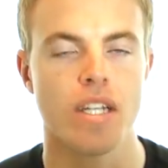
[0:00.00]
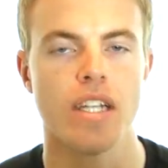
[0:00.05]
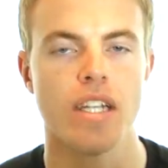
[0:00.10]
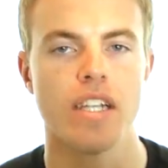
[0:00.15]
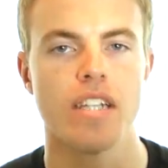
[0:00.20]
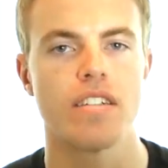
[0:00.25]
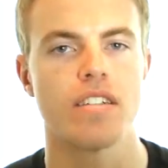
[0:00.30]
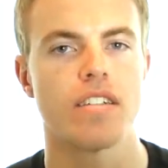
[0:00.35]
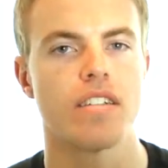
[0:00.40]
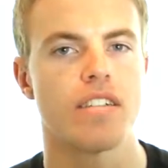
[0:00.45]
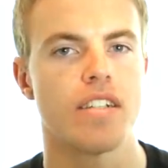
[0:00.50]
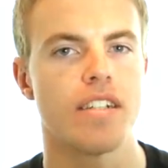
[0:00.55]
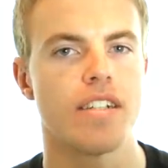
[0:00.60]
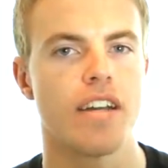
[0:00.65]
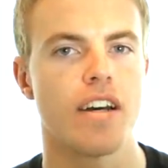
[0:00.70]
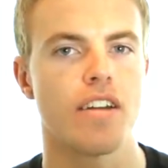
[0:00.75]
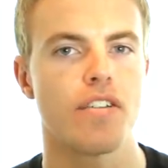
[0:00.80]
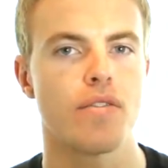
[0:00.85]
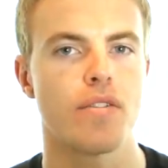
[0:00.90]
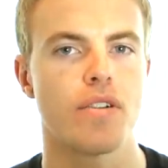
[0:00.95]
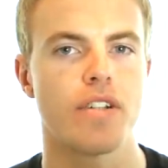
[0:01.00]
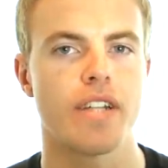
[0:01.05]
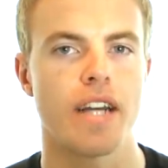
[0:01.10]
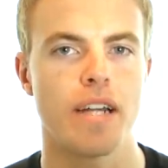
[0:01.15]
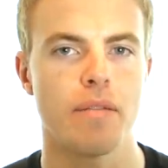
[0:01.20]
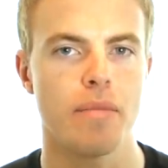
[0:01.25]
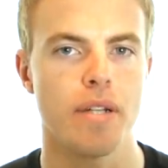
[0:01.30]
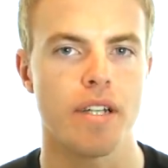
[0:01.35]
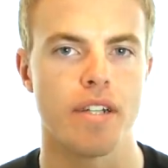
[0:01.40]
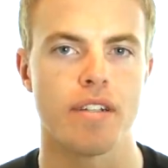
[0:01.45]
is to sit down for
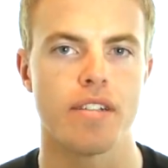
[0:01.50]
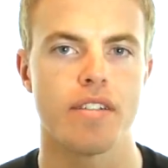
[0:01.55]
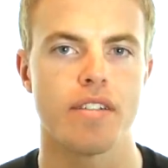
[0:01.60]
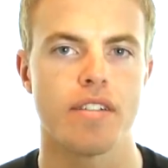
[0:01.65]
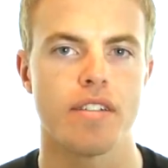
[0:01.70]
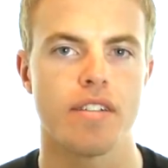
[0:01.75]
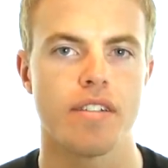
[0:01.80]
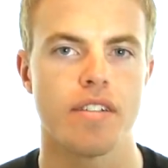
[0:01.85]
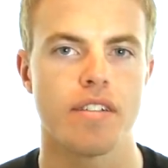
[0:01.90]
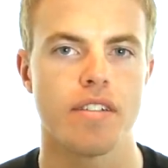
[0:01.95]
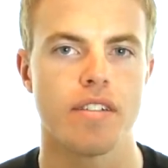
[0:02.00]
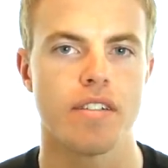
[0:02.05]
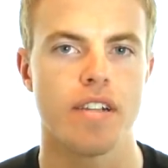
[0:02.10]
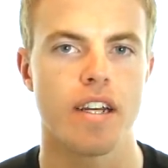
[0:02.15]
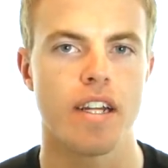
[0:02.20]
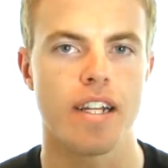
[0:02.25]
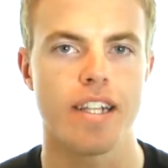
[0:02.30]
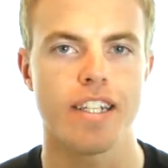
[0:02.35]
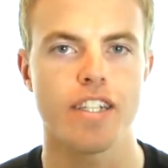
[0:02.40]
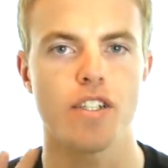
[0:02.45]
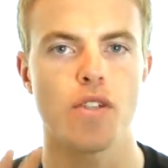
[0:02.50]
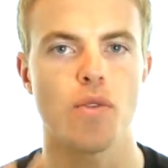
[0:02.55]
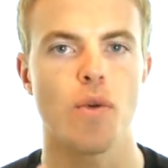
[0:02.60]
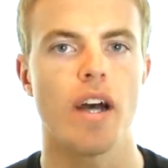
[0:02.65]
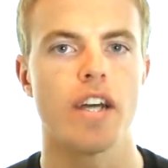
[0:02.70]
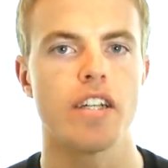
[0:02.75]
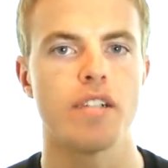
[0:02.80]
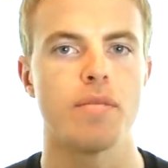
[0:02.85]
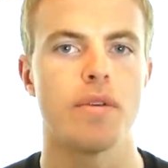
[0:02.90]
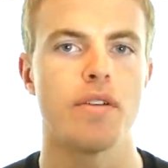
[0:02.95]
10 minutes, at least
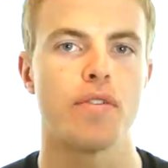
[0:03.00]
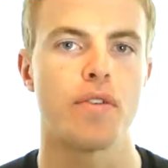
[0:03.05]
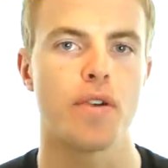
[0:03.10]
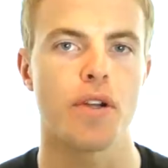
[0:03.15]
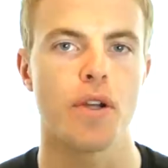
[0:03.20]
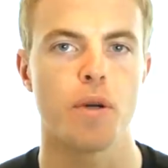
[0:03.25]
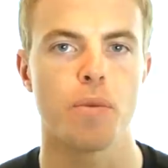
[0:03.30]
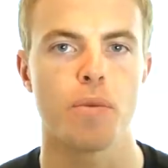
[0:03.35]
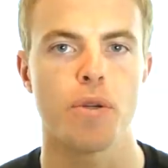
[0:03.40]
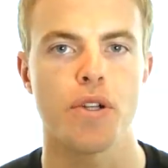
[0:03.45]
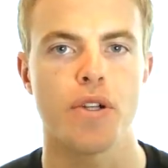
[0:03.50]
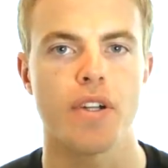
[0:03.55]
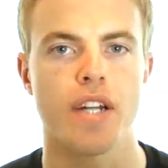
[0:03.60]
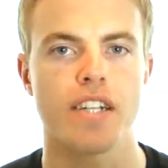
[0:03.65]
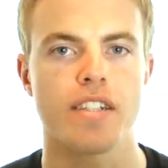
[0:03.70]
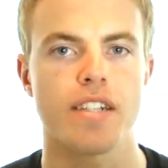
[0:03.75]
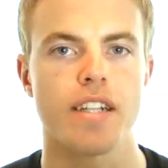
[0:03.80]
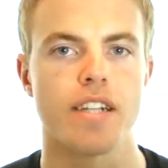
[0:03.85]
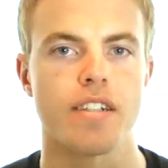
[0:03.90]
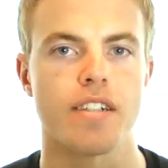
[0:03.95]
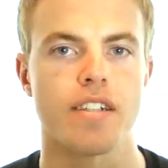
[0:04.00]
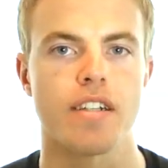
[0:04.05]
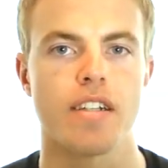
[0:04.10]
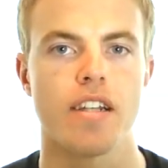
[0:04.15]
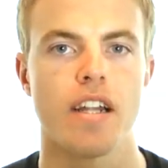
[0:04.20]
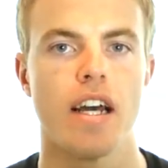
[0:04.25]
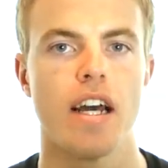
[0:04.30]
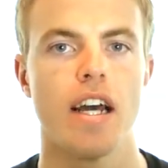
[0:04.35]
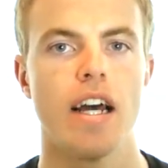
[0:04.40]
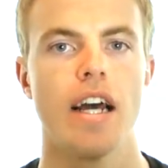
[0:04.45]
twice before you open your next lesson,
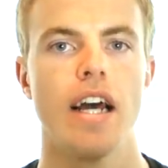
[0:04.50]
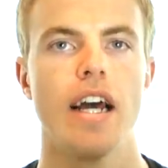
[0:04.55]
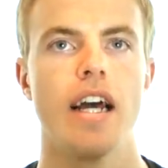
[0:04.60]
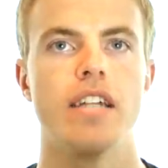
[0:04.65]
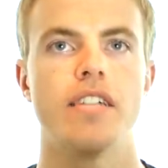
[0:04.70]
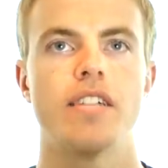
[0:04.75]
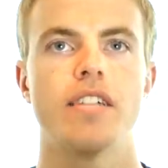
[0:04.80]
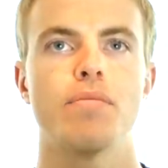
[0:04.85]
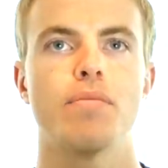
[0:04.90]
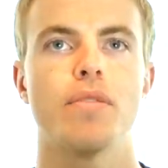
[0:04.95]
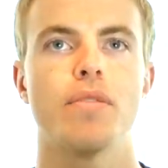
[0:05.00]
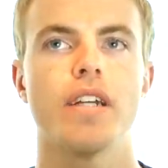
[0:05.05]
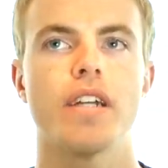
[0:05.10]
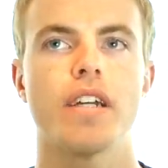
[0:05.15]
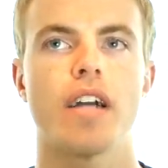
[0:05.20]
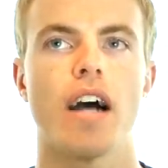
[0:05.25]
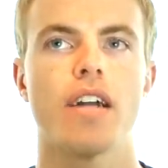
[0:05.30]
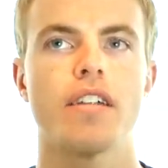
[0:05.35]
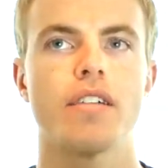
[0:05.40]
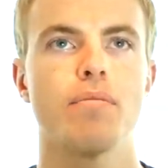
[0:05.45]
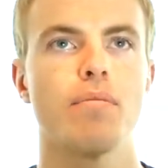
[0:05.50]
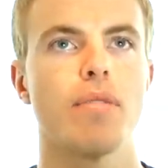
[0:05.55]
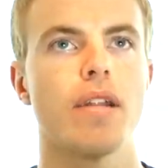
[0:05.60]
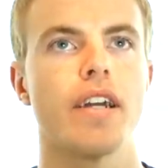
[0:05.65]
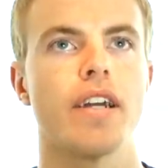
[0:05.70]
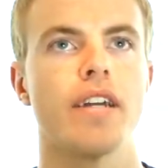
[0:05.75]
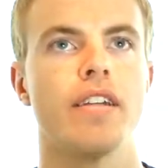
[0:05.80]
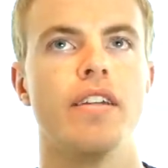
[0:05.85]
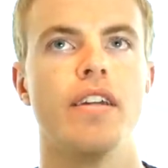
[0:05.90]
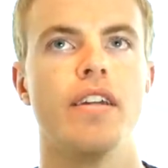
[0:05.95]
and simply
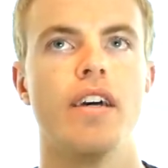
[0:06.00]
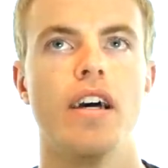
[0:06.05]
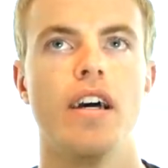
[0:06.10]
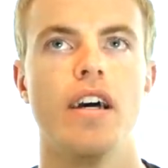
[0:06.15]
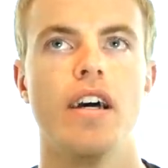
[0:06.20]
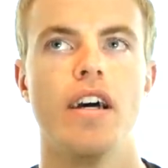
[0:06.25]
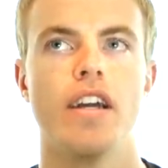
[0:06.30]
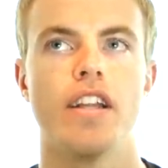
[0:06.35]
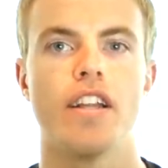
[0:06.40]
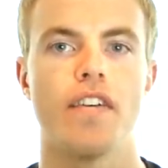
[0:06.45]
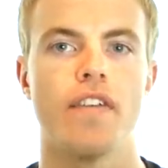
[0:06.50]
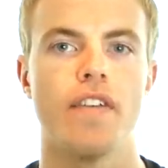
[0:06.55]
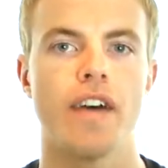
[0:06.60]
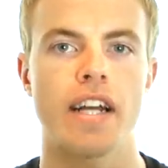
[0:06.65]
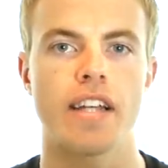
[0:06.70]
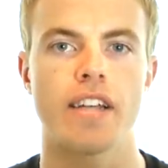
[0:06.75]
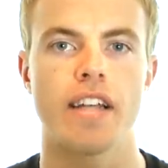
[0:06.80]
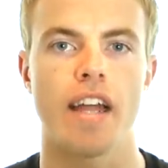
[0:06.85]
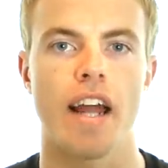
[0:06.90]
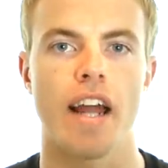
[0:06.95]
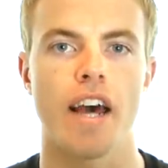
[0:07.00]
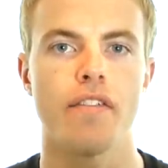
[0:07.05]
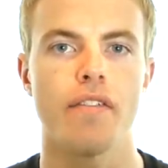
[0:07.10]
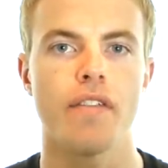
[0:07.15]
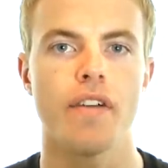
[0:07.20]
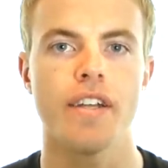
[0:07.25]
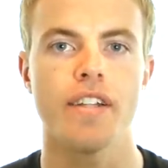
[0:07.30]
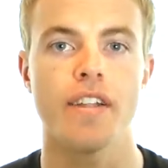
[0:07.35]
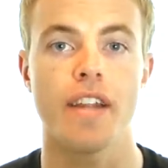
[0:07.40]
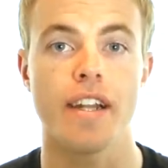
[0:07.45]
contemplate the fact that
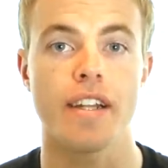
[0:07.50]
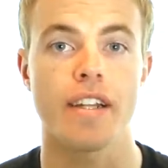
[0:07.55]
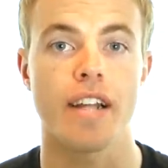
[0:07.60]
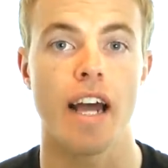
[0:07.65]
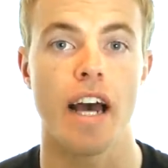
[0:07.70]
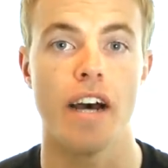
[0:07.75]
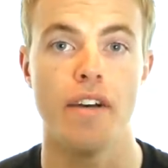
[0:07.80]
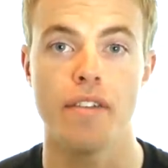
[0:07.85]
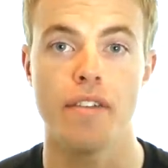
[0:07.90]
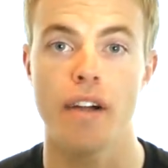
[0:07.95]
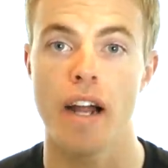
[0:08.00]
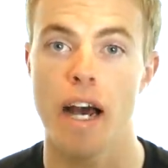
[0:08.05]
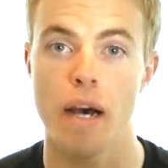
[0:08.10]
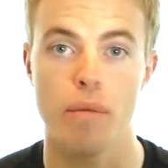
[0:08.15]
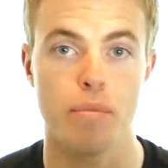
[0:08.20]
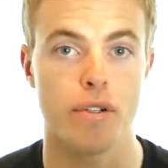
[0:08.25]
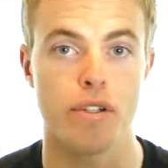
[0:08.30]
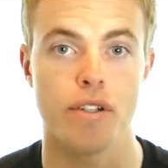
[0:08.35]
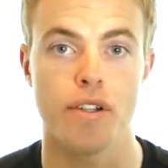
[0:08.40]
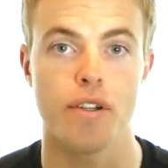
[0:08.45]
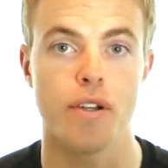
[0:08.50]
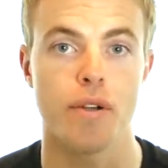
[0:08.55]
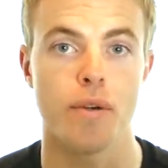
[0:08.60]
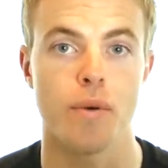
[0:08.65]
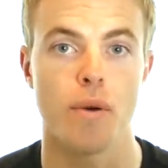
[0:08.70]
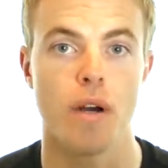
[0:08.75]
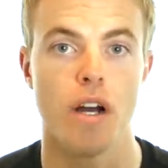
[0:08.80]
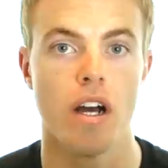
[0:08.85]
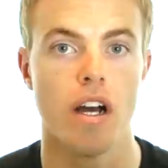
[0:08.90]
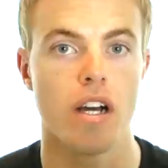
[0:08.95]
everything that ever happened to
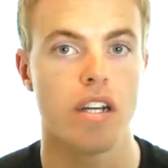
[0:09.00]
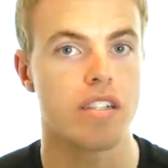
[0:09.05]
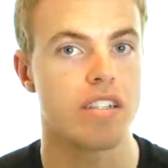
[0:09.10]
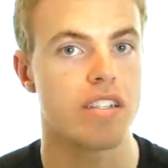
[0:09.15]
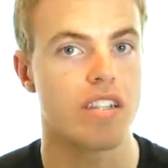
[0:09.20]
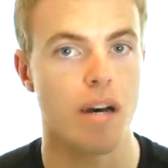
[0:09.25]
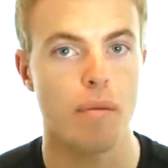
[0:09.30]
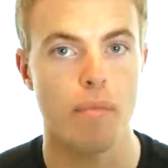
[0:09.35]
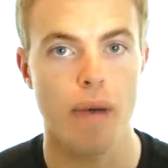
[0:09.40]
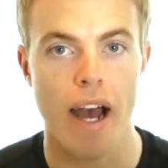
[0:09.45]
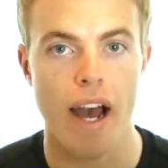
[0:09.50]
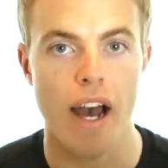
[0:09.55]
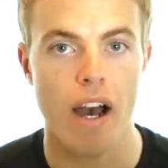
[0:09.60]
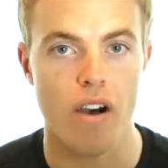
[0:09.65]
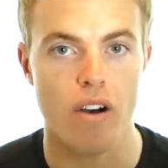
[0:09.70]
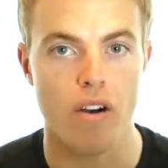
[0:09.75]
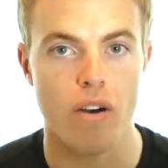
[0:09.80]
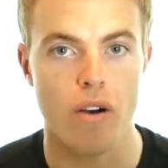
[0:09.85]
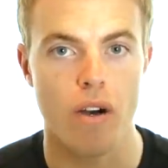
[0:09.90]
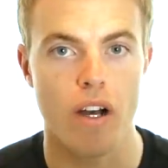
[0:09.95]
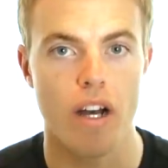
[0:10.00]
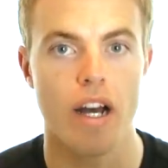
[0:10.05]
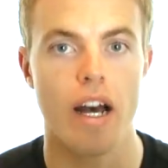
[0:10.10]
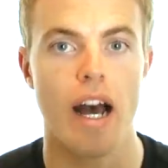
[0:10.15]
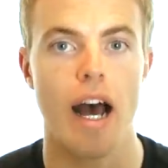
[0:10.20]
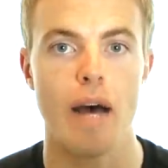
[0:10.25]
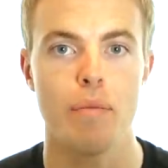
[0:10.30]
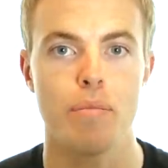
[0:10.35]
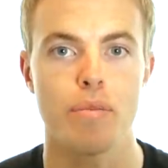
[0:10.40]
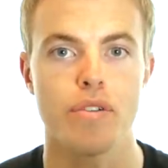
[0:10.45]
you somehow
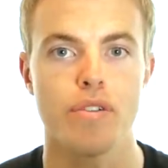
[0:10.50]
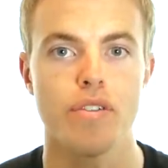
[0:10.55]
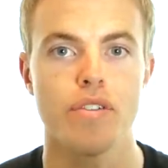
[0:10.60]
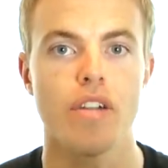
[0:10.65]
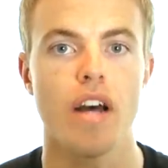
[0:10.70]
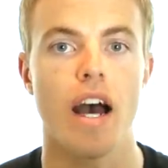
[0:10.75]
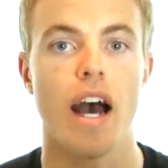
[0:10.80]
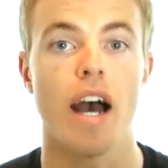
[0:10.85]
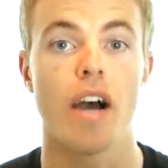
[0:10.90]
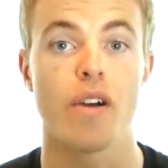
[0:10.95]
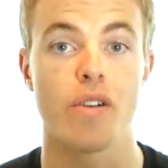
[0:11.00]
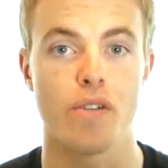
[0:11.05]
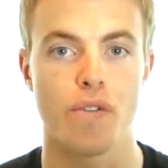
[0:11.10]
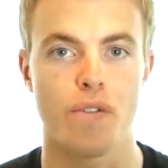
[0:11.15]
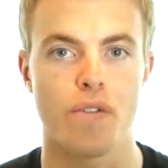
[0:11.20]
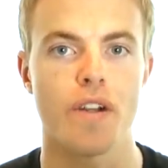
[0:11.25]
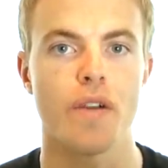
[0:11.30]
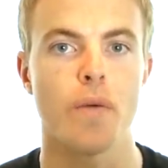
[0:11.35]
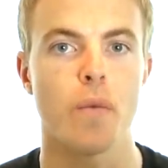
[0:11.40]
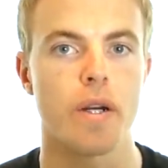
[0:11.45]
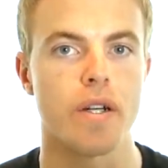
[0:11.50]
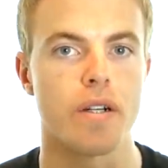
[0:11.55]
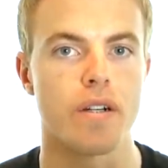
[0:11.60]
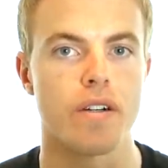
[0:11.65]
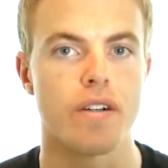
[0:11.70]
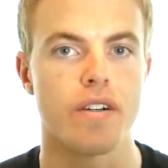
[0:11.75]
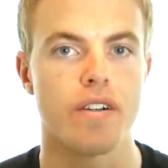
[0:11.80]
happened out of free will